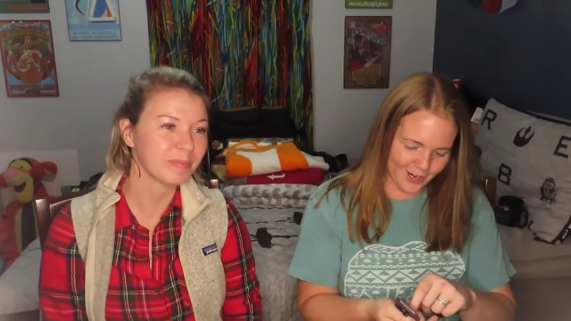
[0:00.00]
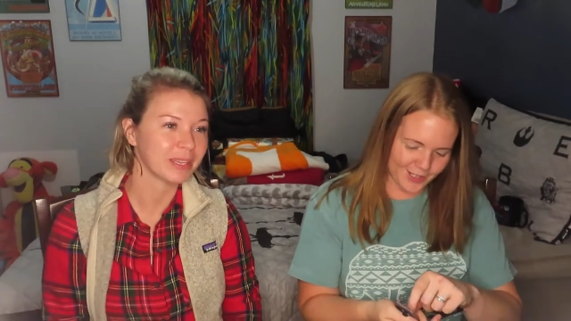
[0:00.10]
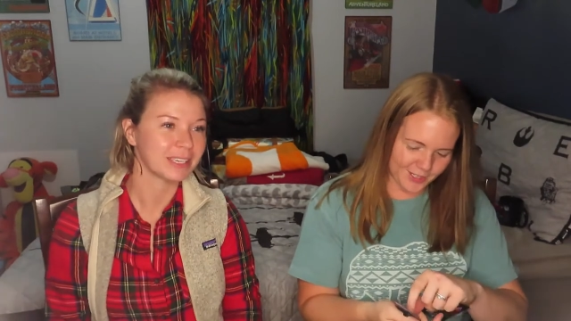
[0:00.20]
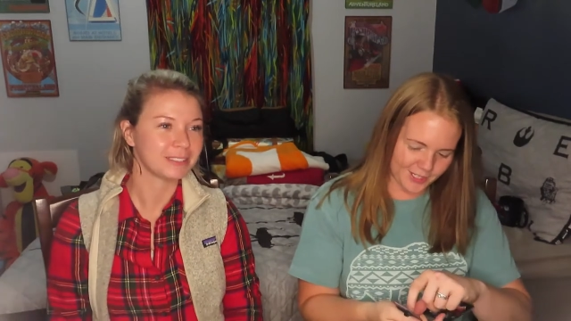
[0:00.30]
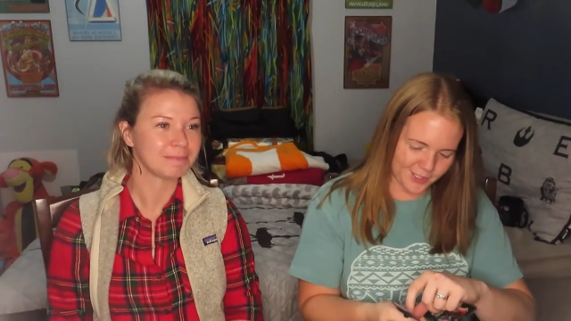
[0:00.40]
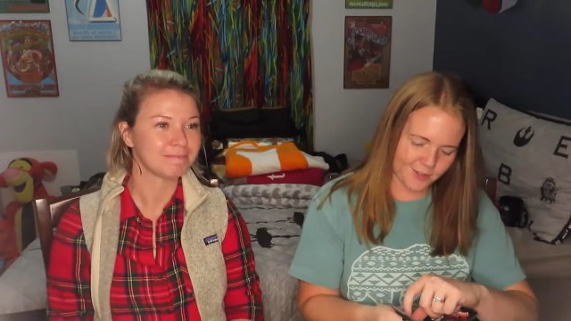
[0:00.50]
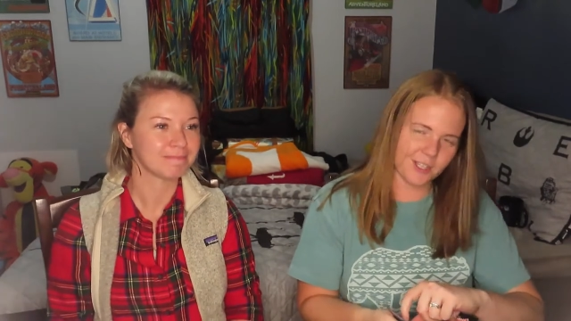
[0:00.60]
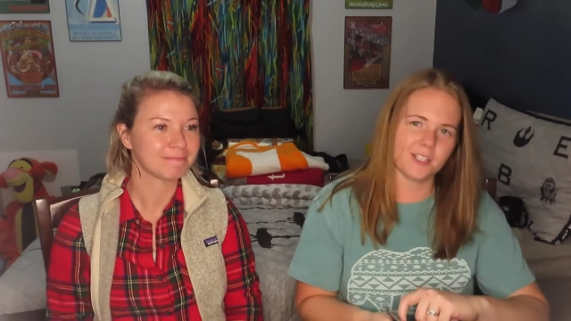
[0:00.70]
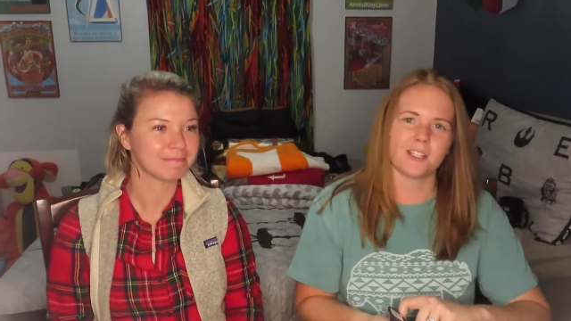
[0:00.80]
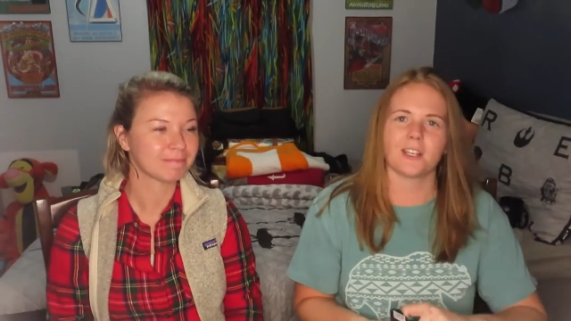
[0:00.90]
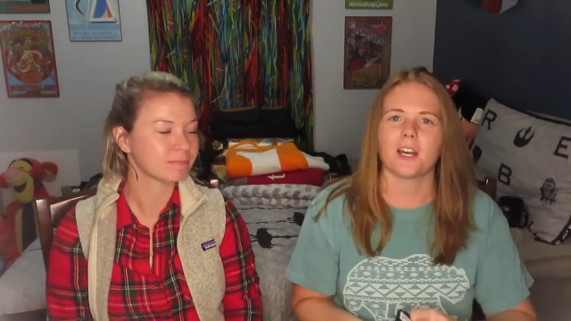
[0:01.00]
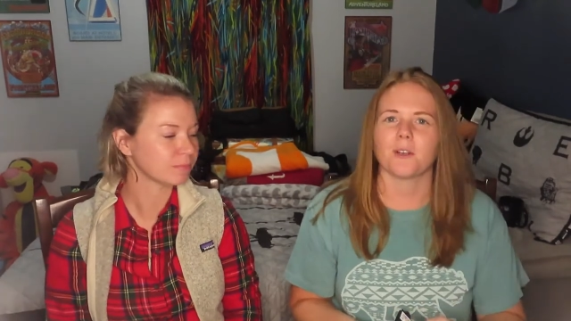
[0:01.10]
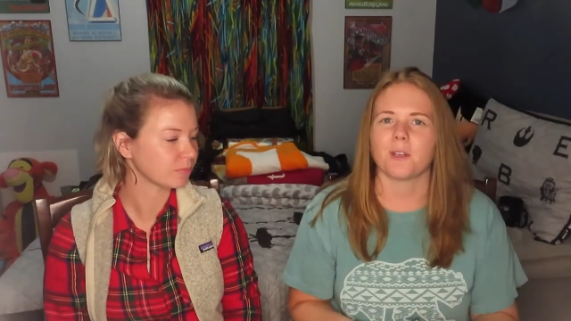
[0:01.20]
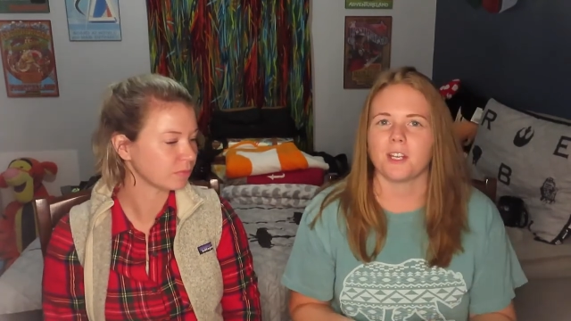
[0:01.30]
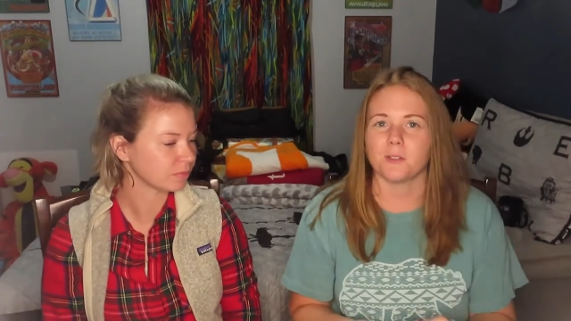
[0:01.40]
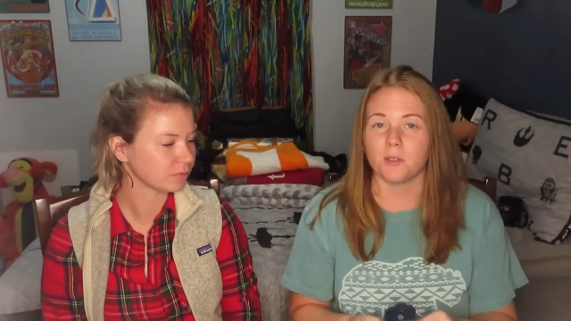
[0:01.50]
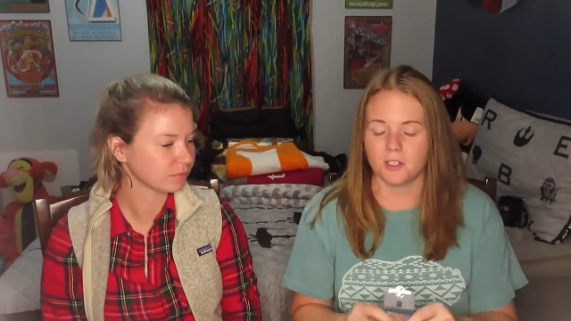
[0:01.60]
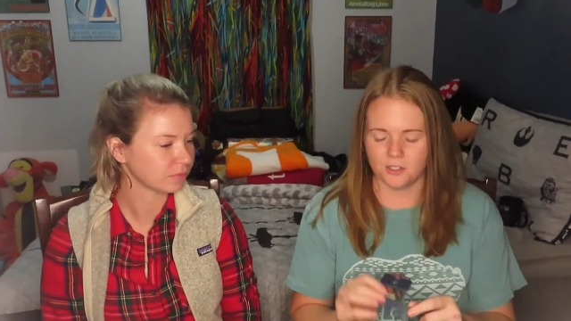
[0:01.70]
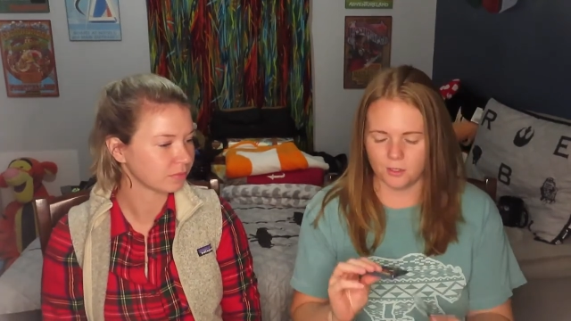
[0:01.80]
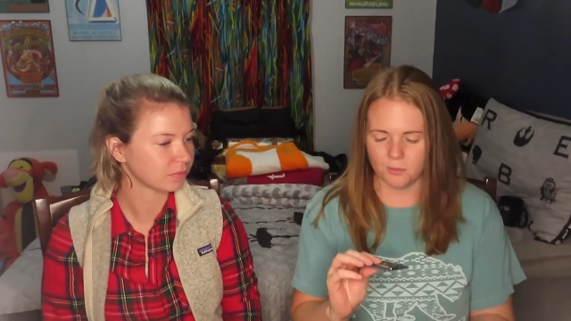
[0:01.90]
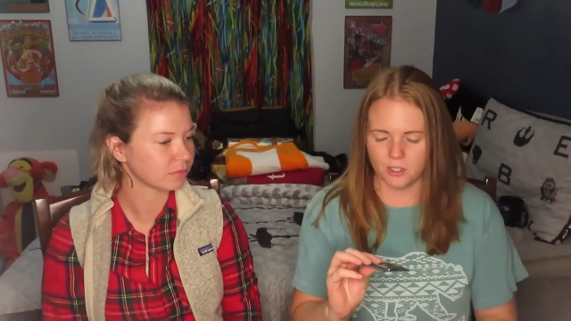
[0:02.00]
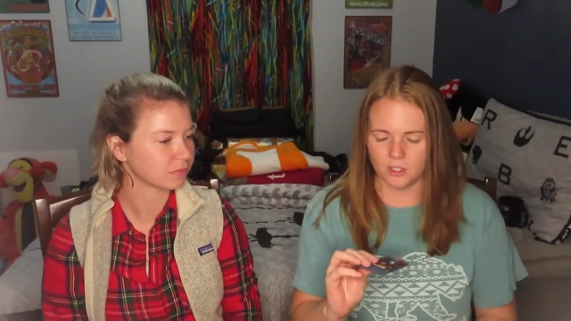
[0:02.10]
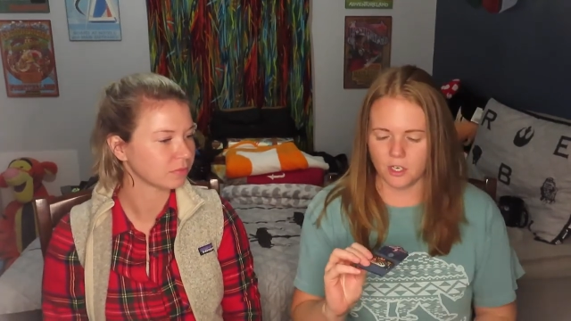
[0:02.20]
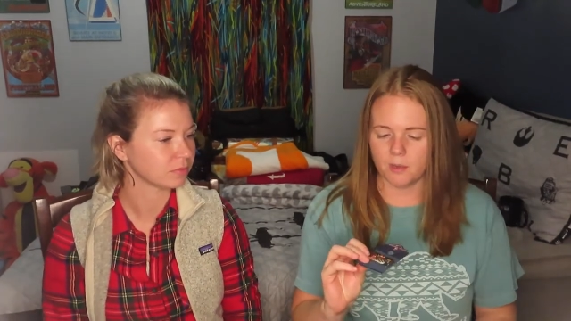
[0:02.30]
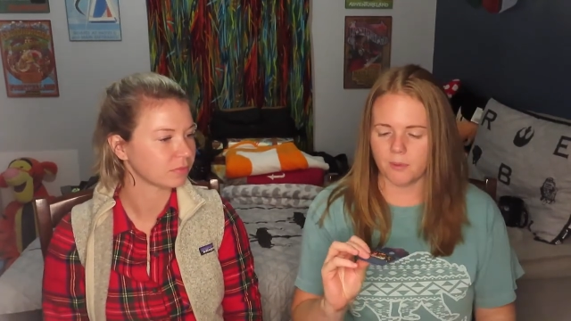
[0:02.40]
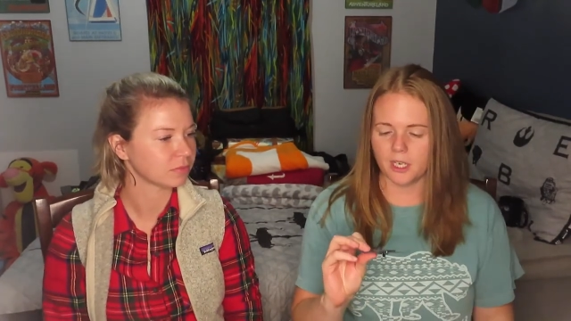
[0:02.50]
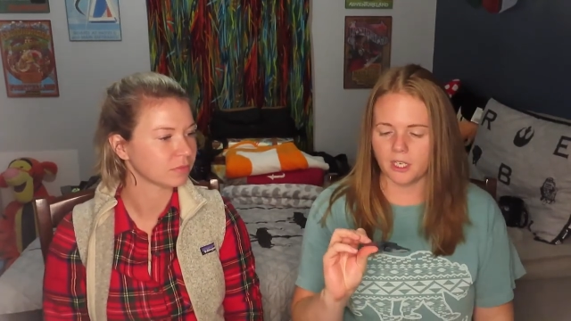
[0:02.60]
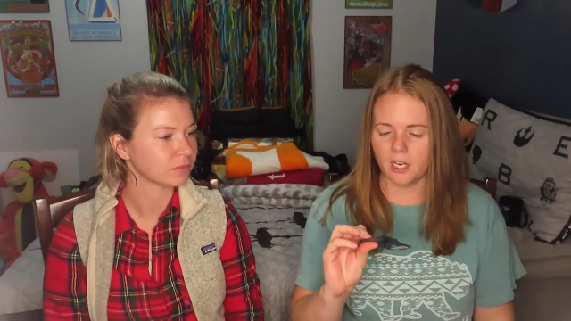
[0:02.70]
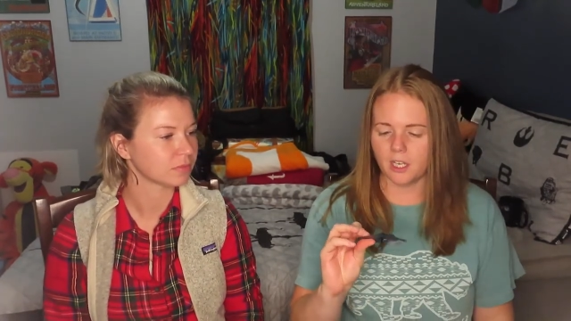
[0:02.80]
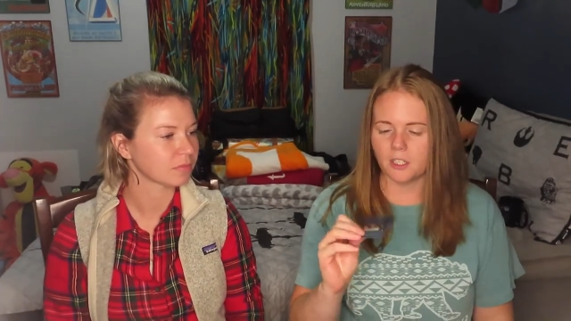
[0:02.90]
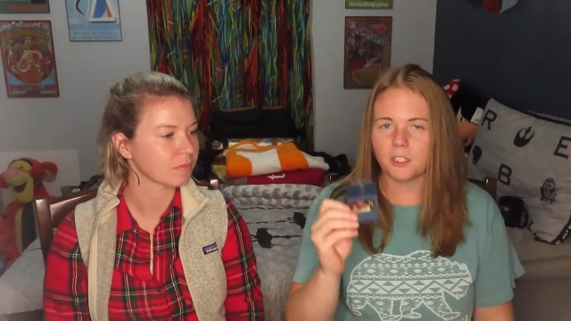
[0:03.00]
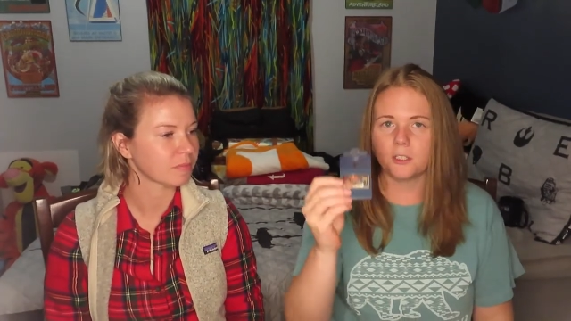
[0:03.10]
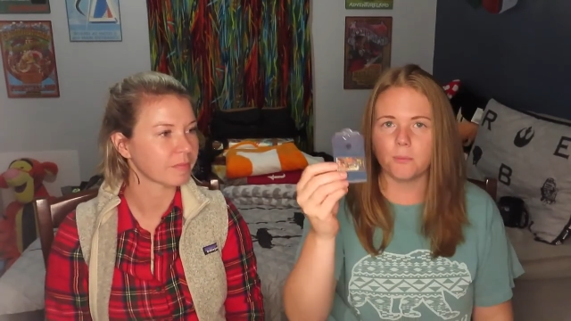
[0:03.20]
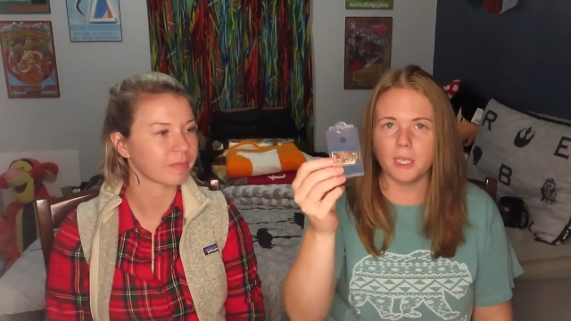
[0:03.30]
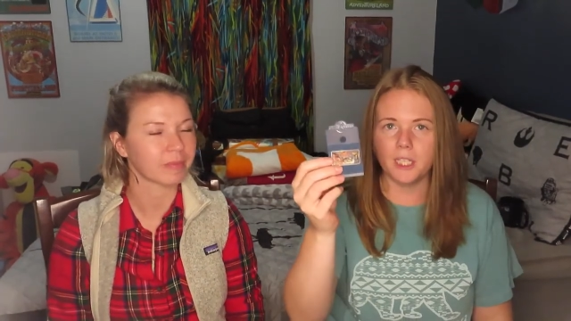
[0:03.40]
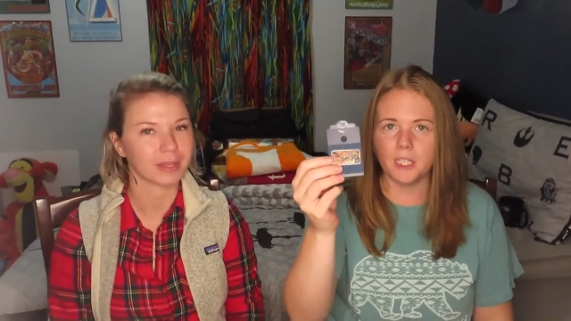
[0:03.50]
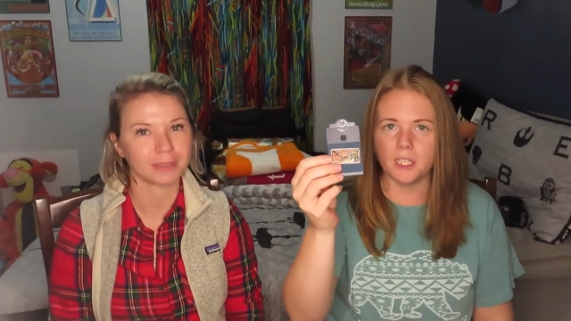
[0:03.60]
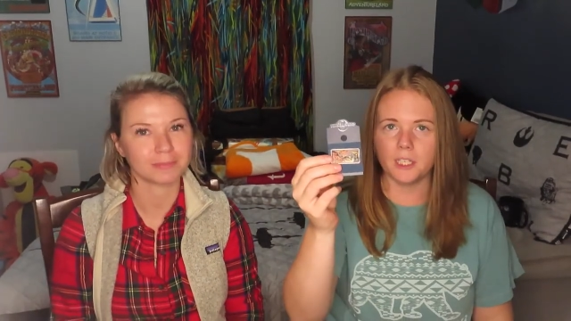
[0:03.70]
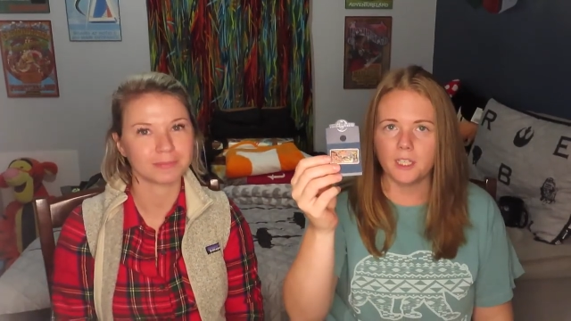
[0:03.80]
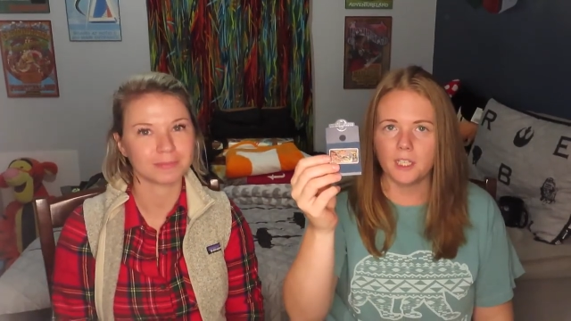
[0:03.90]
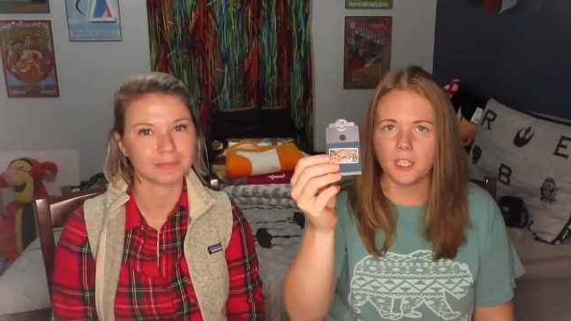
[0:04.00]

Speaker 1: All right, the next two things I got, I'm gonna have to put in a zoomed in shot, but I got a little pin,